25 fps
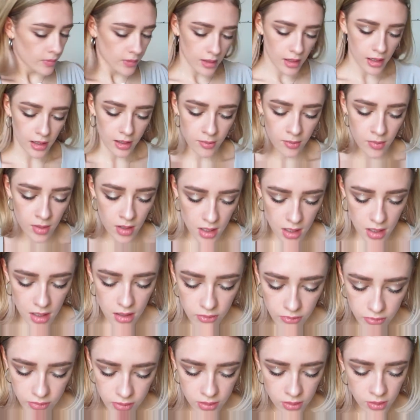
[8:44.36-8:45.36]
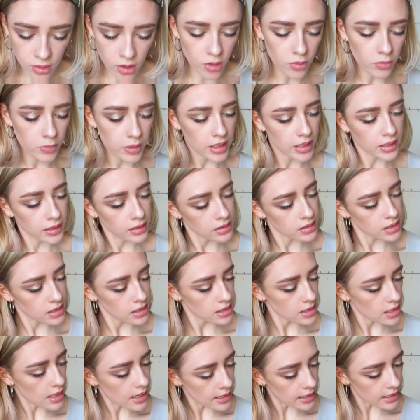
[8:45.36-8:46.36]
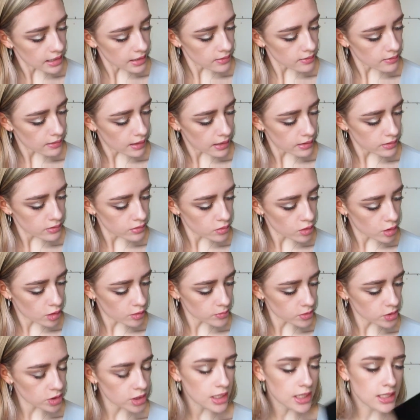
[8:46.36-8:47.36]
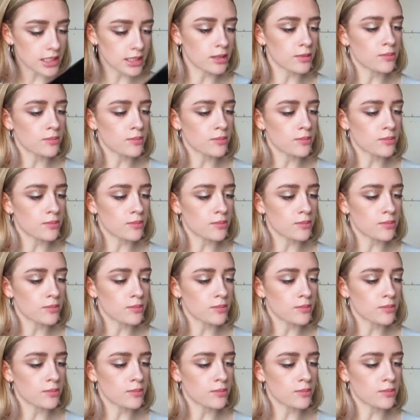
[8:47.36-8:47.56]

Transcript: I am even going to take that top shade in